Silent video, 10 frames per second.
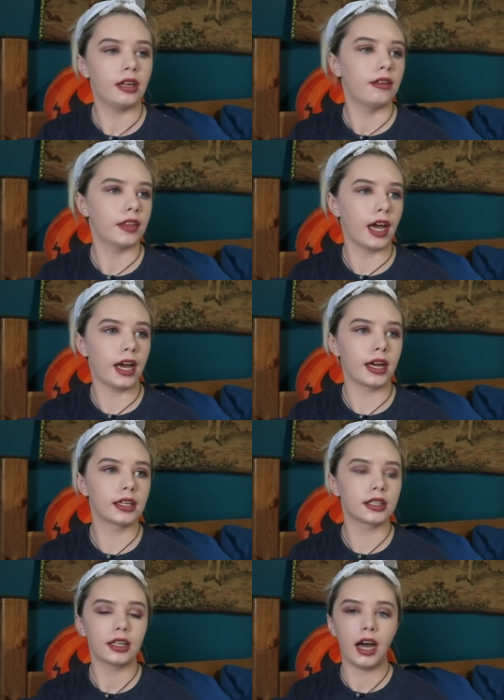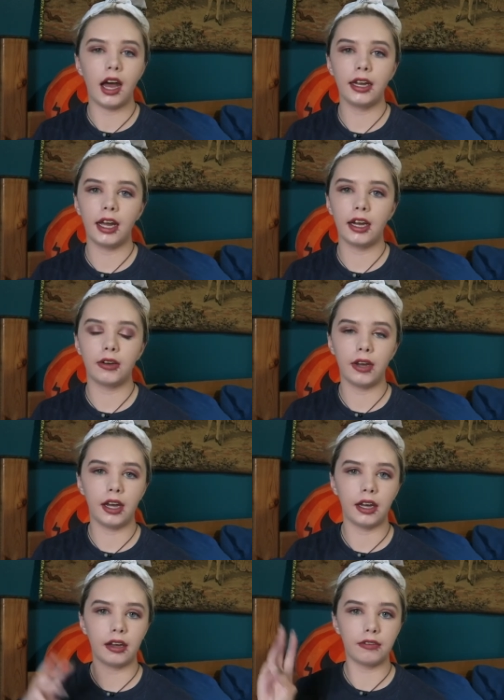that I now
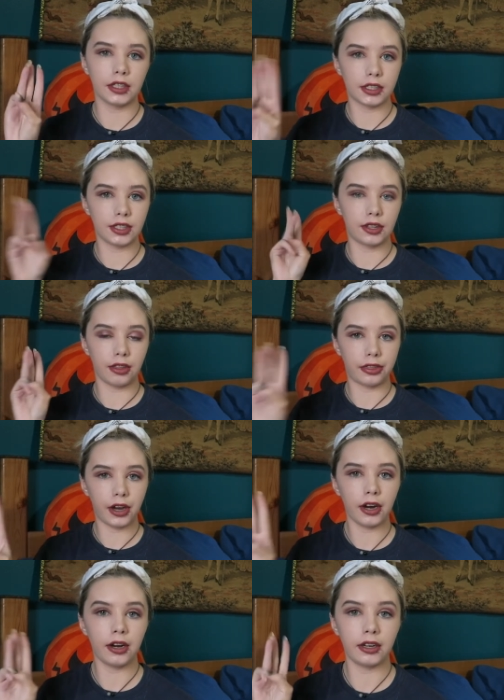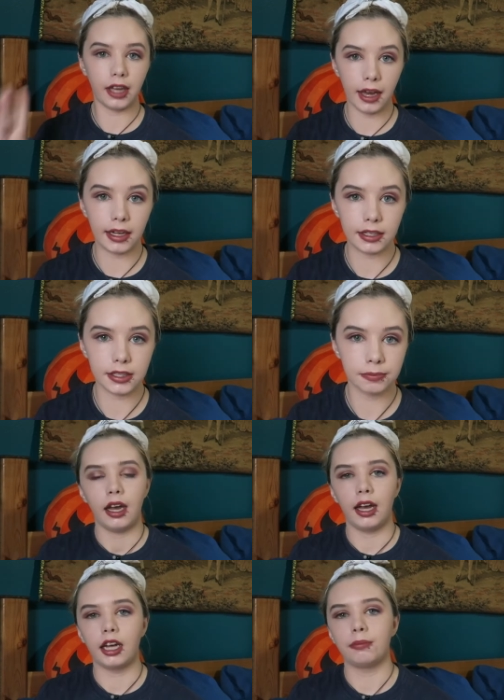have, this is the third case,
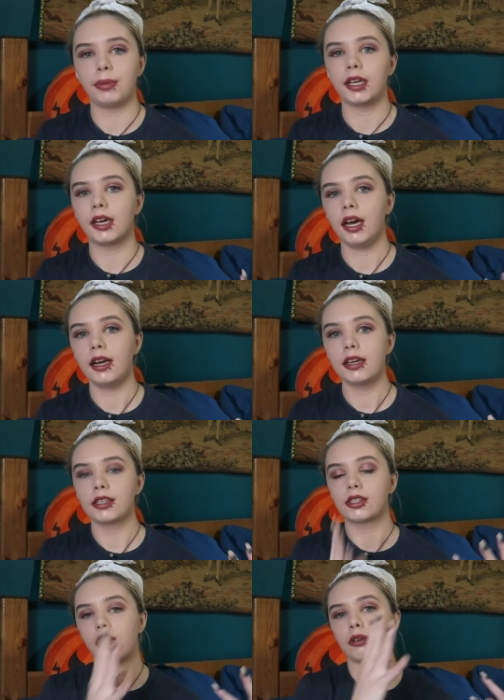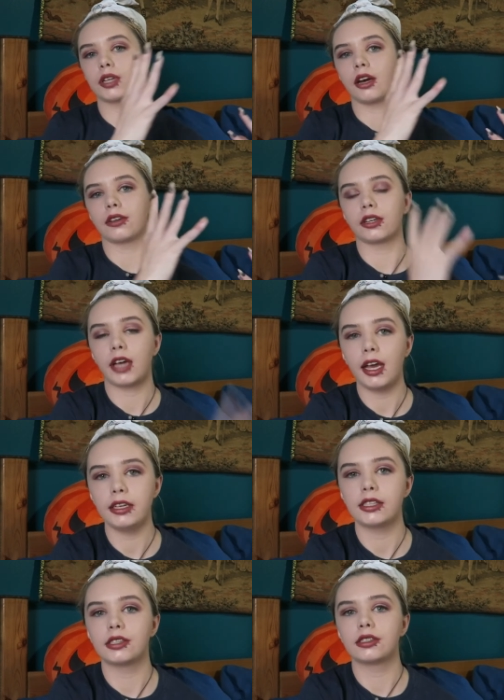and because those other
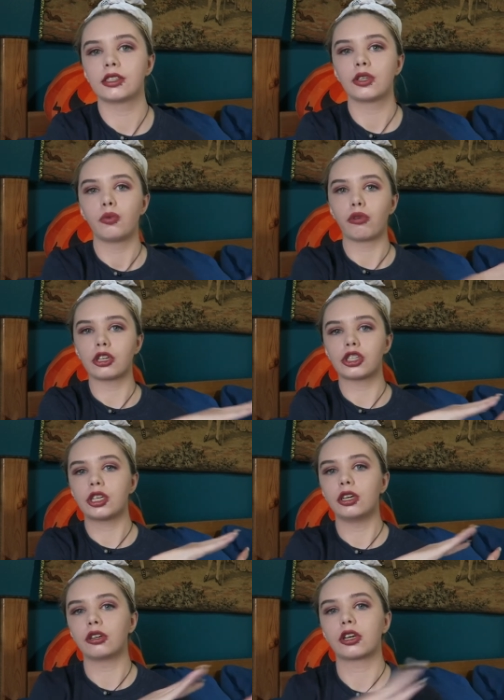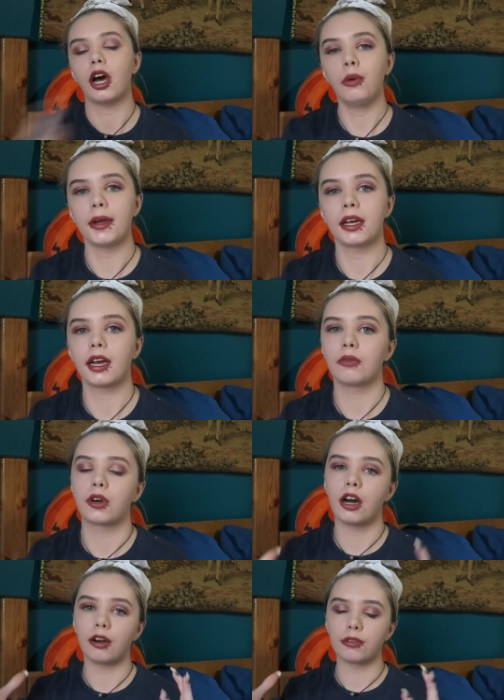cases were still going and were
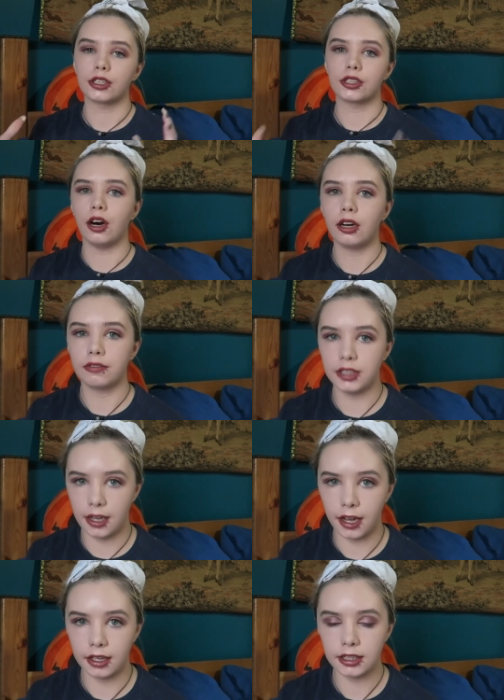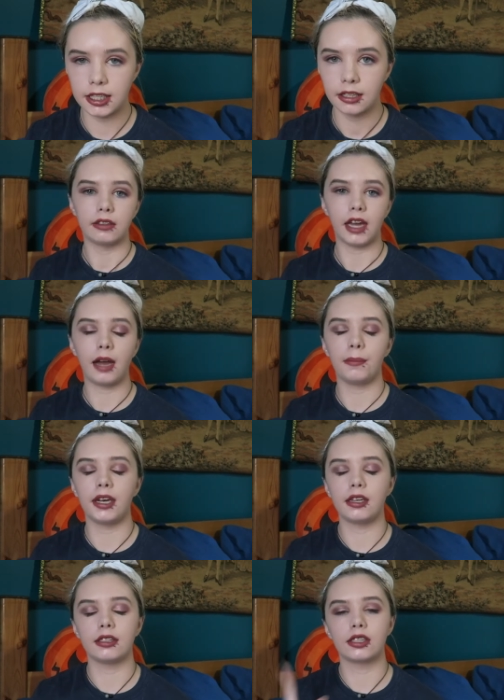not resolved yet, that
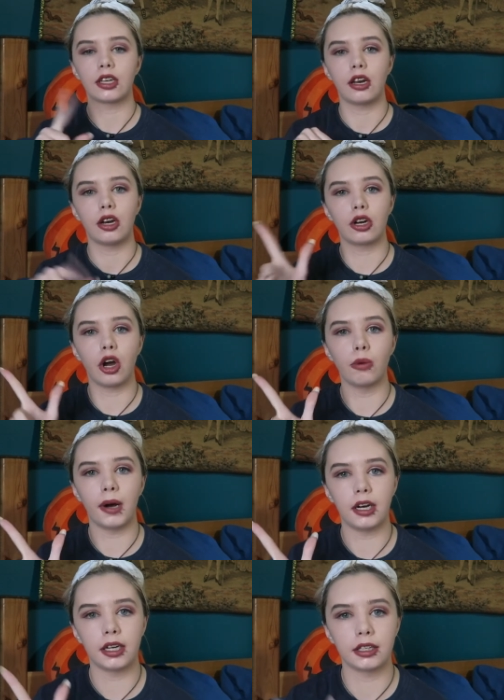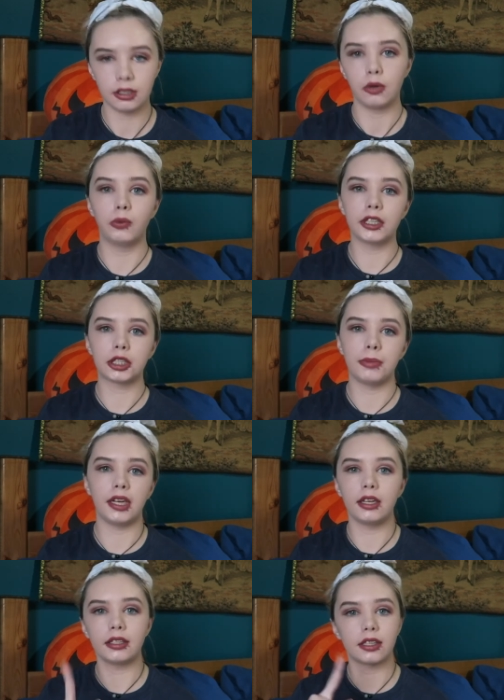means no bond, which
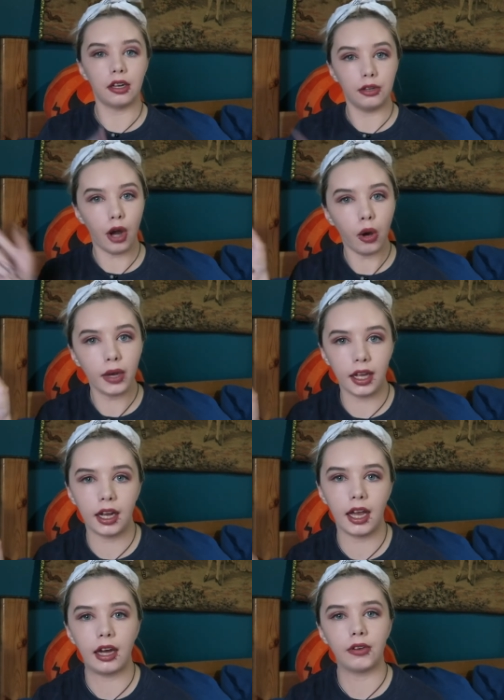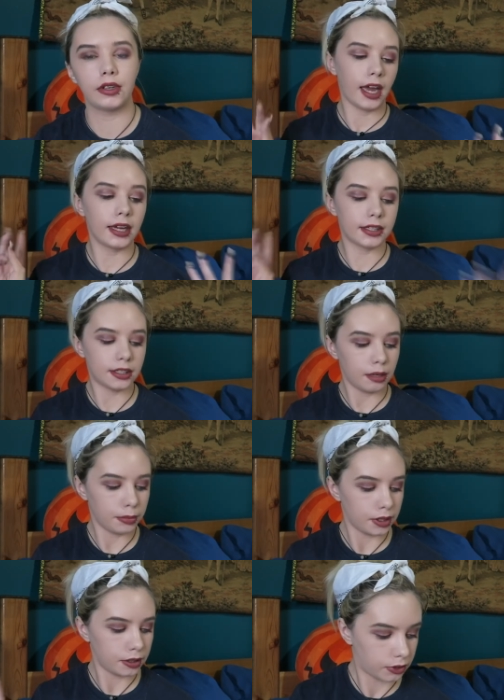means no getting out. Case
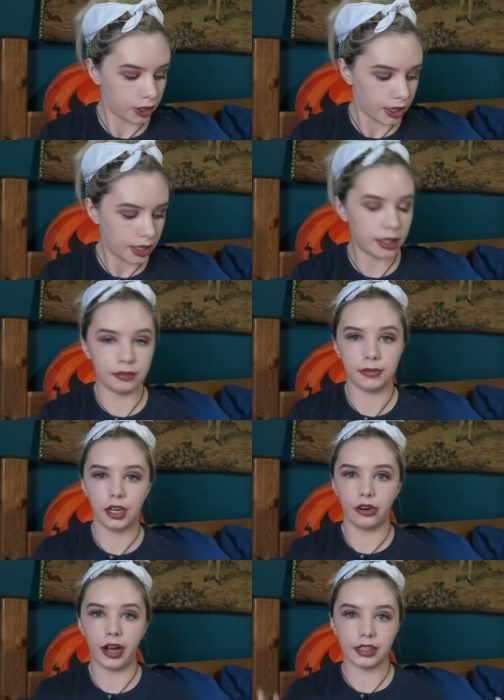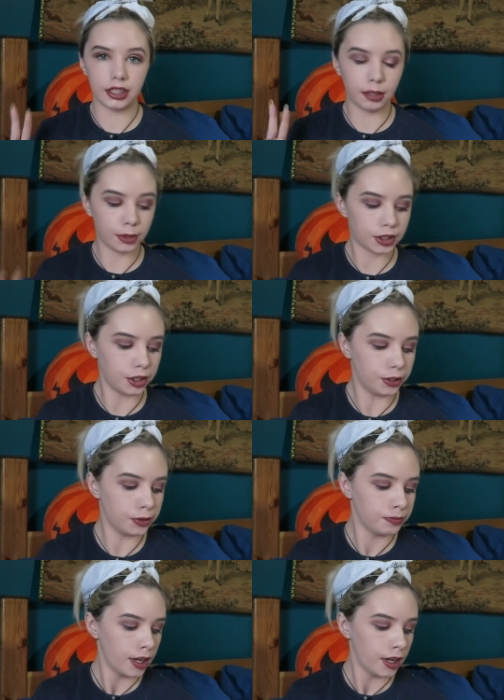number three, arrest number two,